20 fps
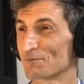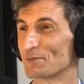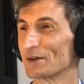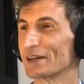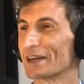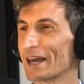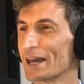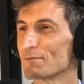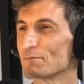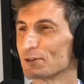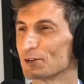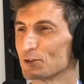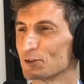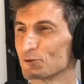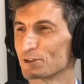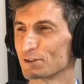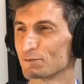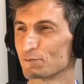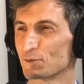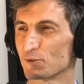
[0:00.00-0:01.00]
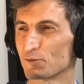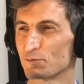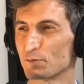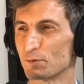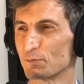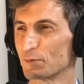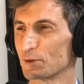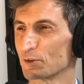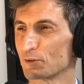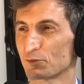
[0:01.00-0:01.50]
became a union
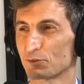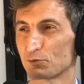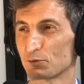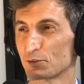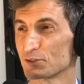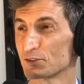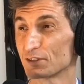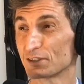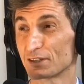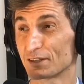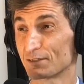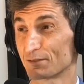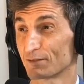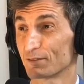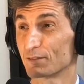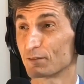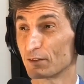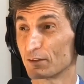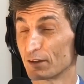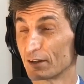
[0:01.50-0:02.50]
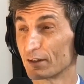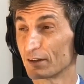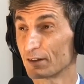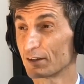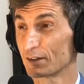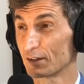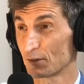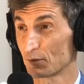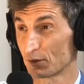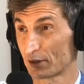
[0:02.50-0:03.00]
movement, but it was originally,
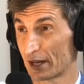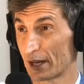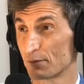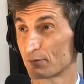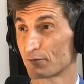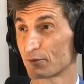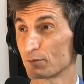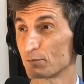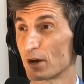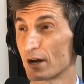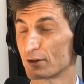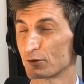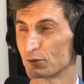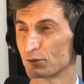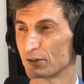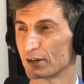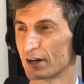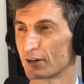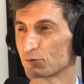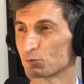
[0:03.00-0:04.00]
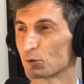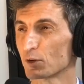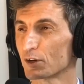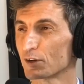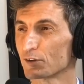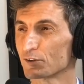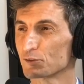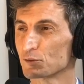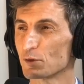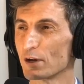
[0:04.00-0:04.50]
you know, it came from non-unionized
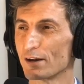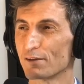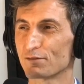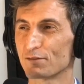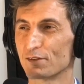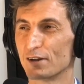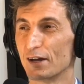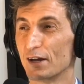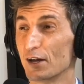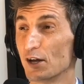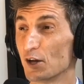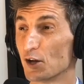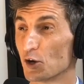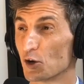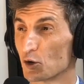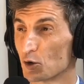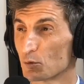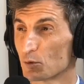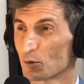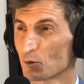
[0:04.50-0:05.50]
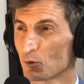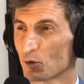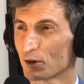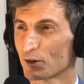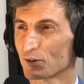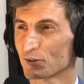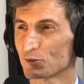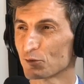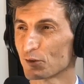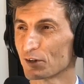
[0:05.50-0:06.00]
workers. You have Uber
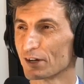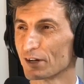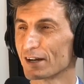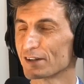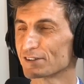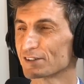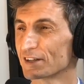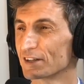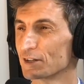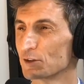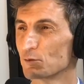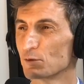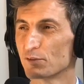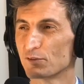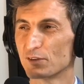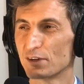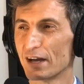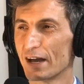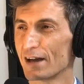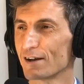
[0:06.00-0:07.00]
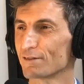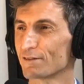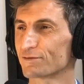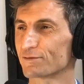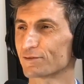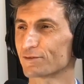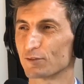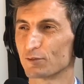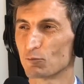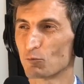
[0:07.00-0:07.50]
workers organizing, and you even
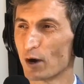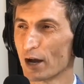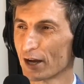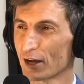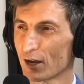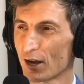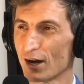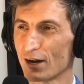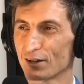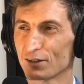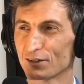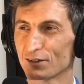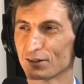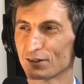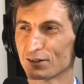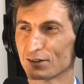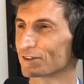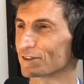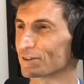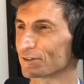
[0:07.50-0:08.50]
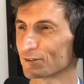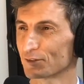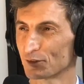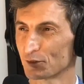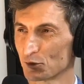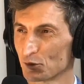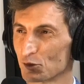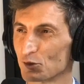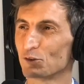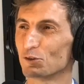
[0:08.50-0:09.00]
have white collar
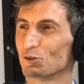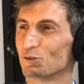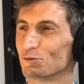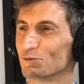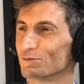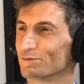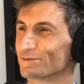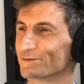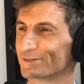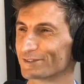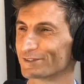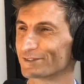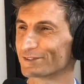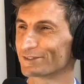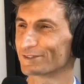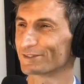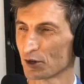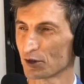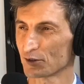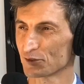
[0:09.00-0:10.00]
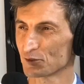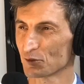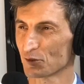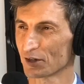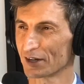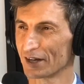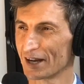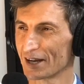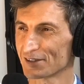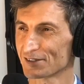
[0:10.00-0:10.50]
Google tech workers
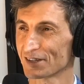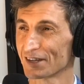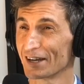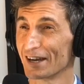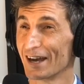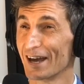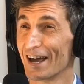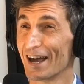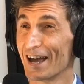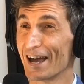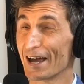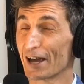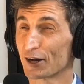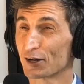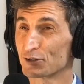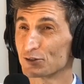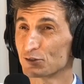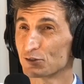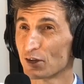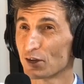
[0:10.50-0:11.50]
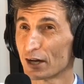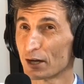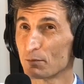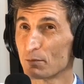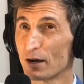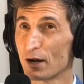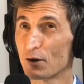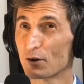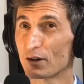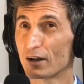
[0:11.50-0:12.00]
organizing. Could you talk
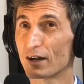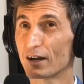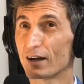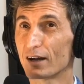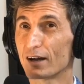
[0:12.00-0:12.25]
about